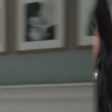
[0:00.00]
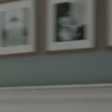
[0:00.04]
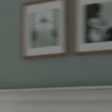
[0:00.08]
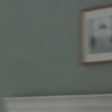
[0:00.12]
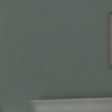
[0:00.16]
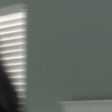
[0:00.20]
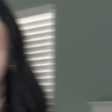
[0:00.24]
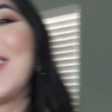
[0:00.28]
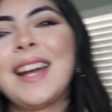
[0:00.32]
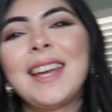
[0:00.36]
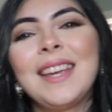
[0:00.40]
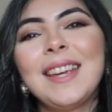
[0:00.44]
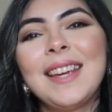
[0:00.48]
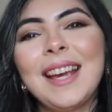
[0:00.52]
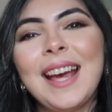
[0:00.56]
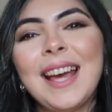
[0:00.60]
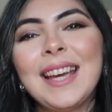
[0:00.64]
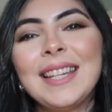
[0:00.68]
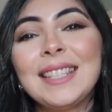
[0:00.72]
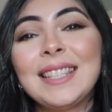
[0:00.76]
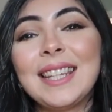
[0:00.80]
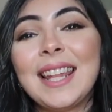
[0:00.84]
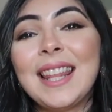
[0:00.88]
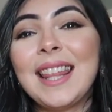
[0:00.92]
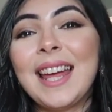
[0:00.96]
Alright you
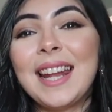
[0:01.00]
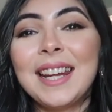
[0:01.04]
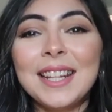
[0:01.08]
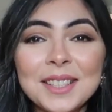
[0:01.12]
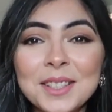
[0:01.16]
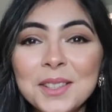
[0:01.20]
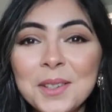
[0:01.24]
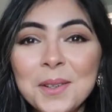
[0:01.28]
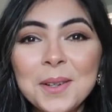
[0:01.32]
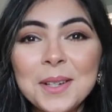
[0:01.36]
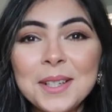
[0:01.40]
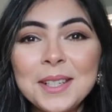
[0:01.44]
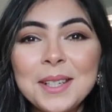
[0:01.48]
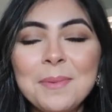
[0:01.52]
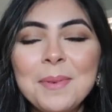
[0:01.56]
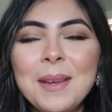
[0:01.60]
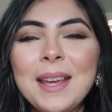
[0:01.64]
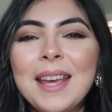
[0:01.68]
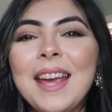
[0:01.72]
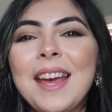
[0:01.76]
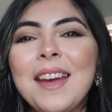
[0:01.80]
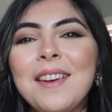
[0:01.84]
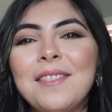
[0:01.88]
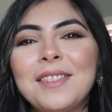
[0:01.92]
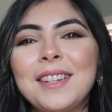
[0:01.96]
guys, that is going to
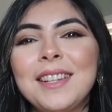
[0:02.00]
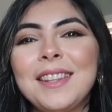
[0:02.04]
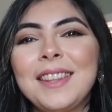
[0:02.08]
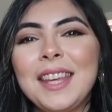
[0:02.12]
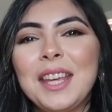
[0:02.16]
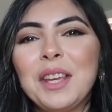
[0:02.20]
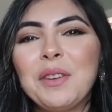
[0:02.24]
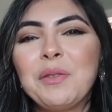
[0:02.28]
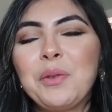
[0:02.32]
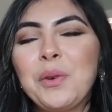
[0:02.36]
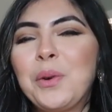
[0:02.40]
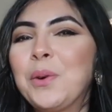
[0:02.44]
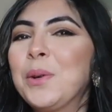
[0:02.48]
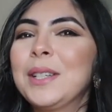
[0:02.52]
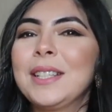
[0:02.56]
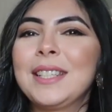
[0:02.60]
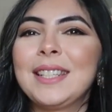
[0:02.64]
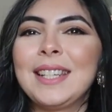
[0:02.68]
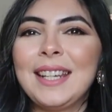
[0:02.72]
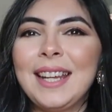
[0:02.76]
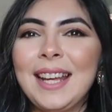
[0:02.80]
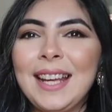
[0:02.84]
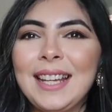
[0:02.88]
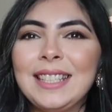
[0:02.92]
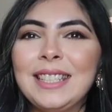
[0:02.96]
be everything for
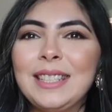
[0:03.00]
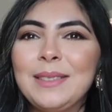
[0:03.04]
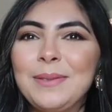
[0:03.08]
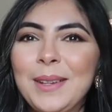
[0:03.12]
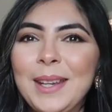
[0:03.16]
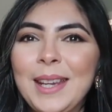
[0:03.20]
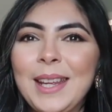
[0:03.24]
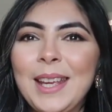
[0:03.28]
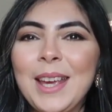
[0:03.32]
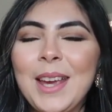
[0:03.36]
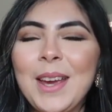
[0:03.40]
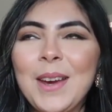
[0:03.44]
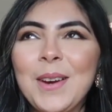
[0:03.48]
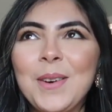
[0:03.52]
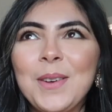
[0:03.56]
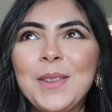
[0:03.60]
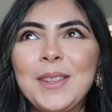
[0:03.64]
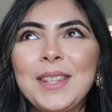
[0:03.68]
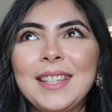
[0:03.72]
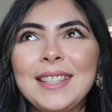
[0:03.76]
today's video.